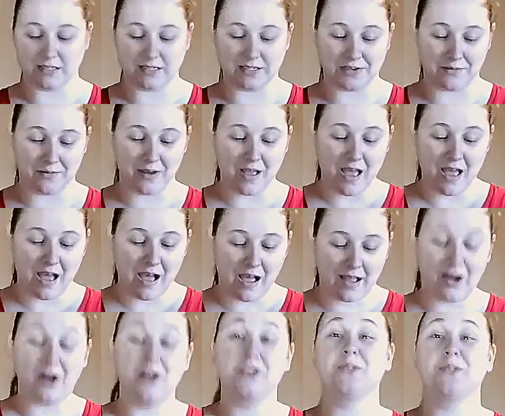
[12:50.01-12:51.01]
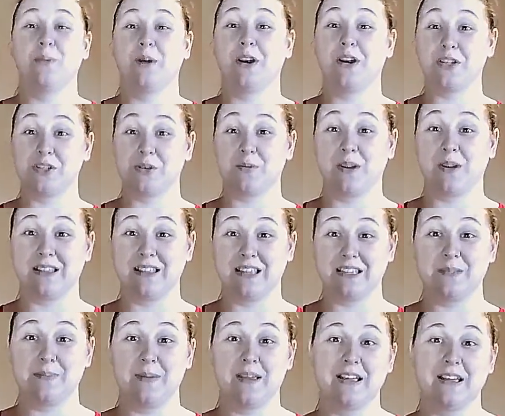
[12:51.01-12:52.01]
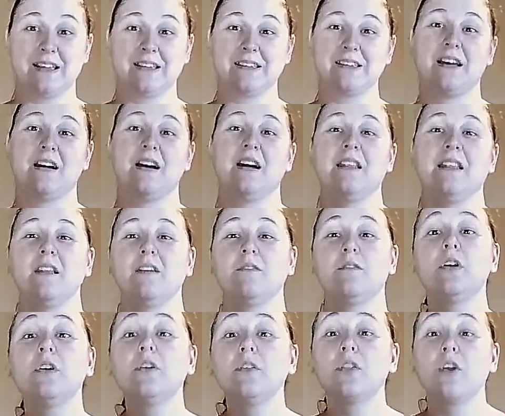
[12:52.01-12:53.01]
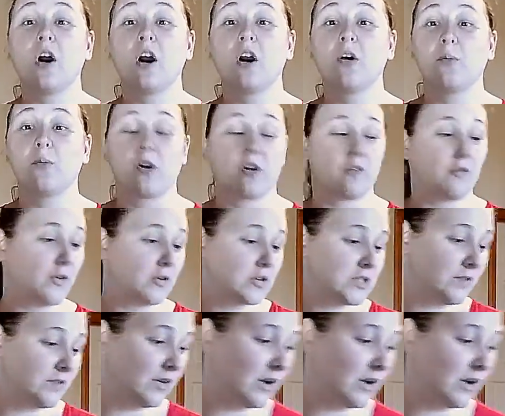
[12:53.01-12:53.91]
So I also wanted to read this because oh, look at the artwork first of